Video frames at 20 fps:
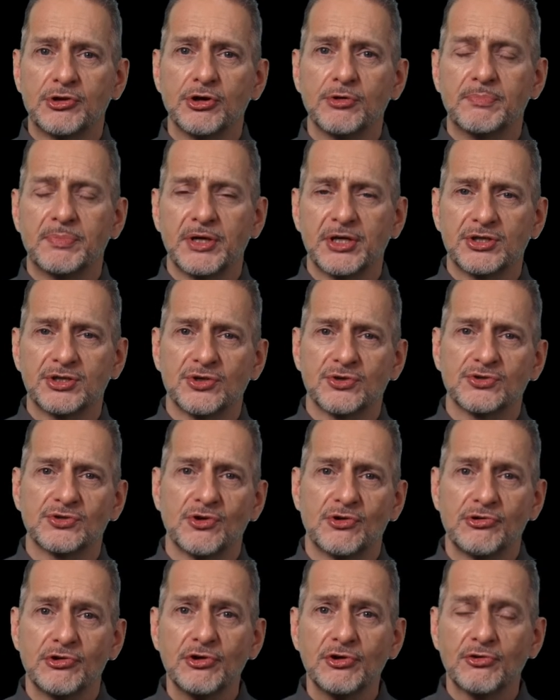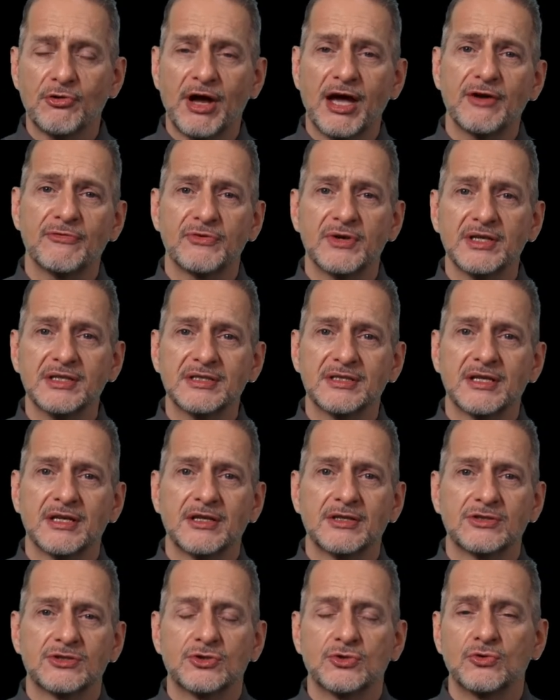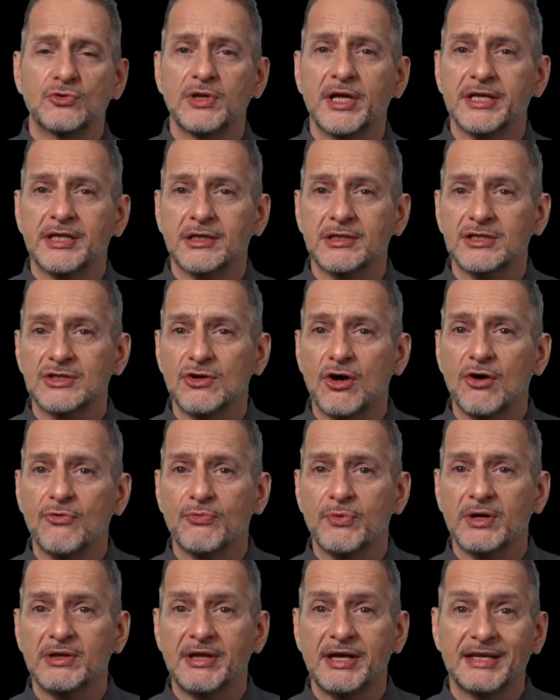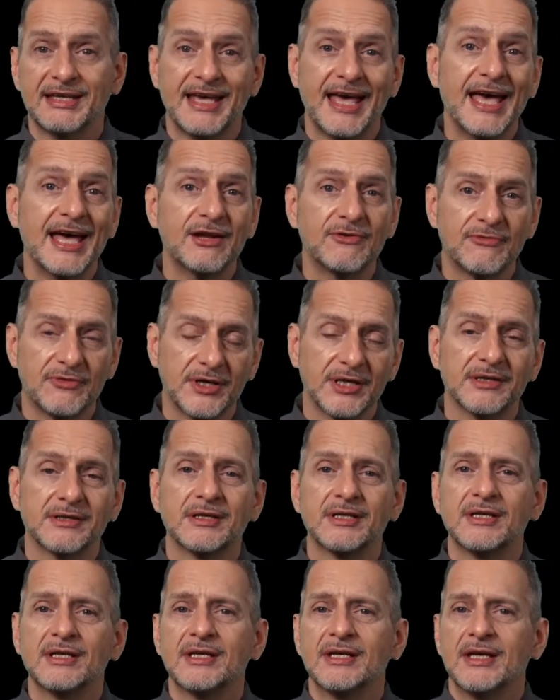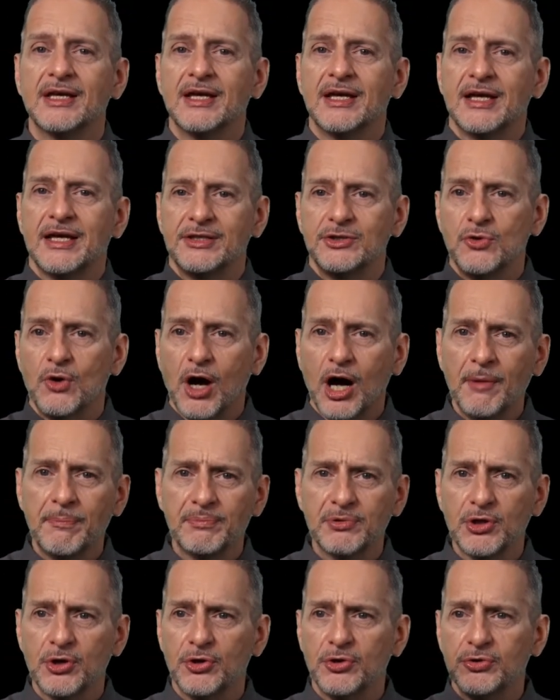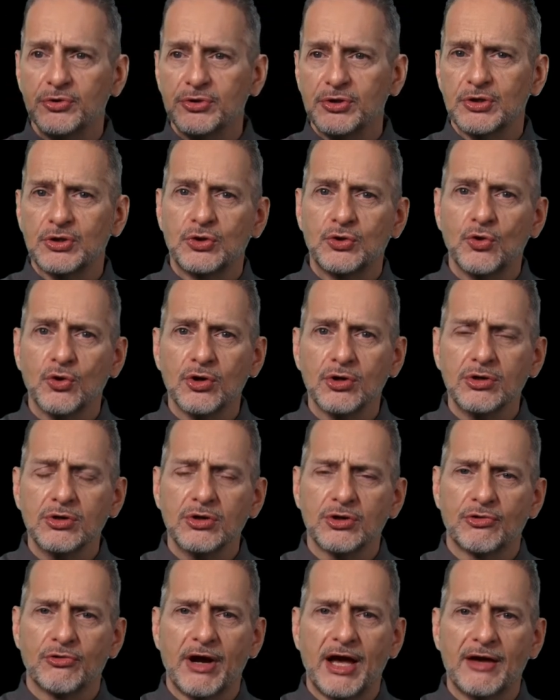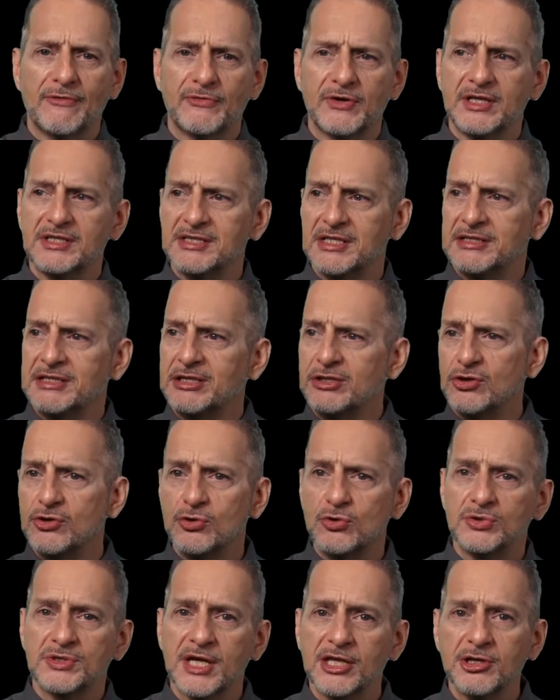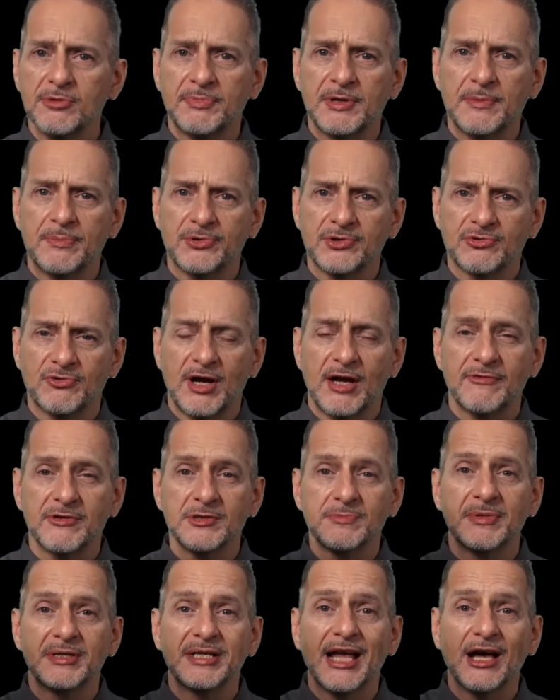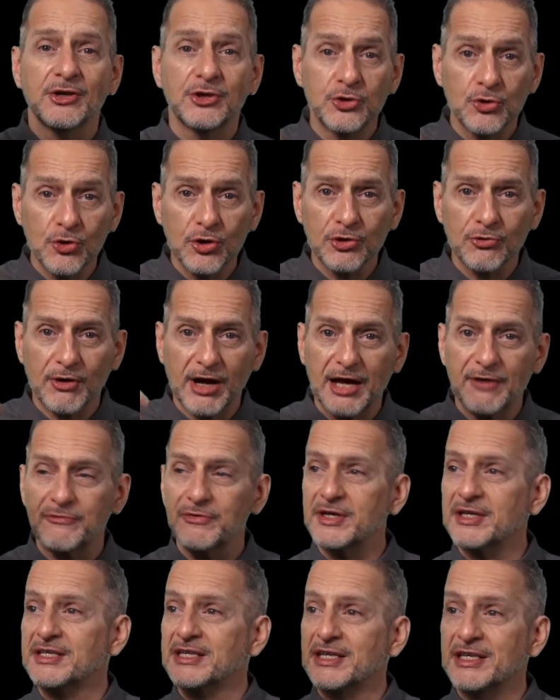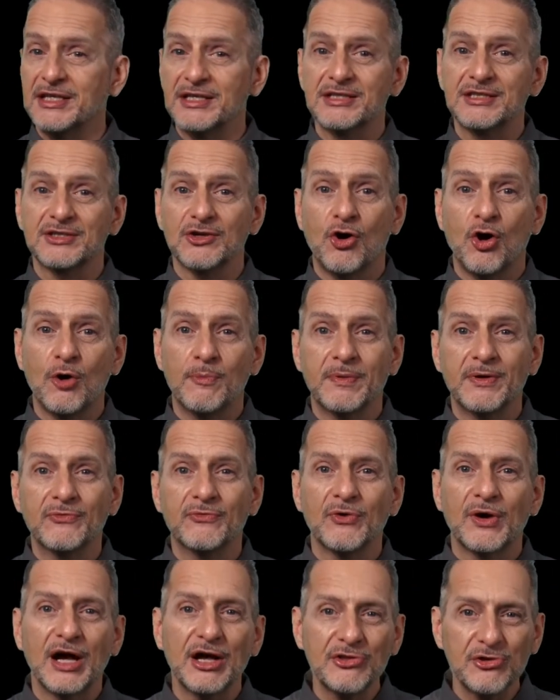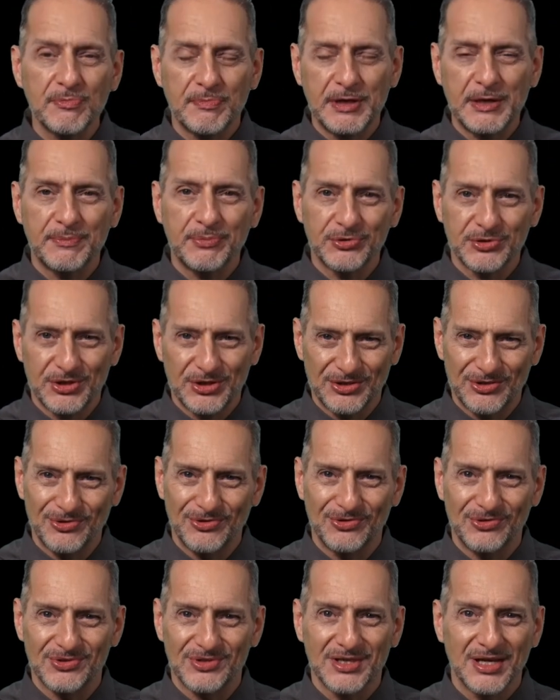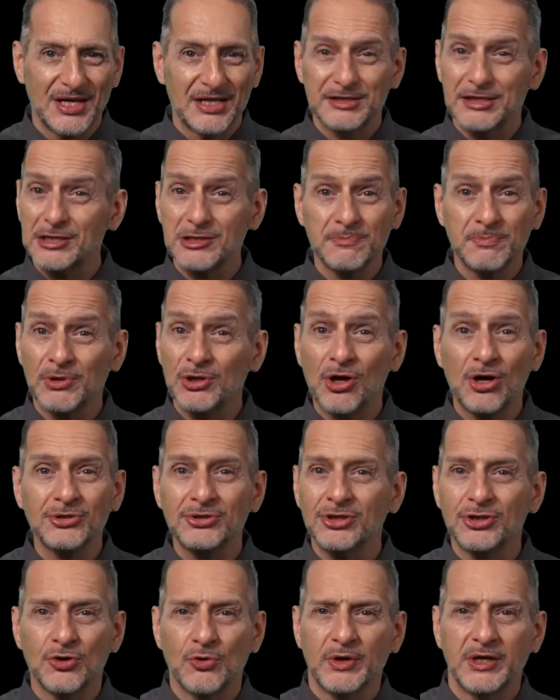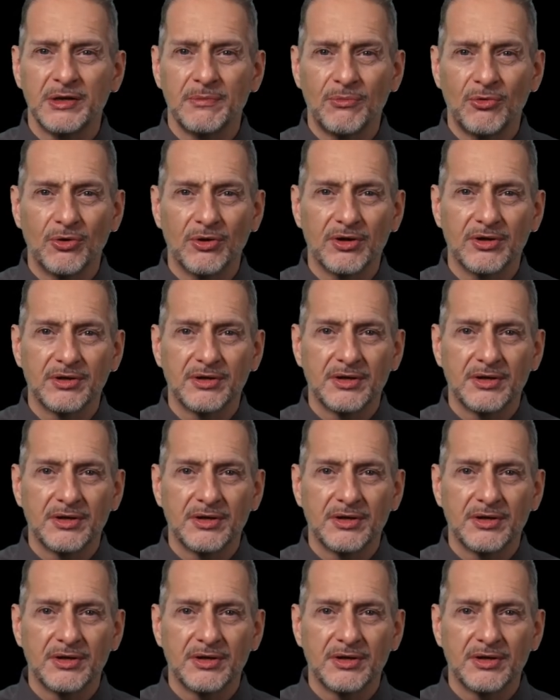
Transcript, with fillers: their pictures or their graphics to like a software like Canva. You upload your graphics and then you use other people's graphics, but now your graphic is open for other people to use. It doesn't belong to you anymore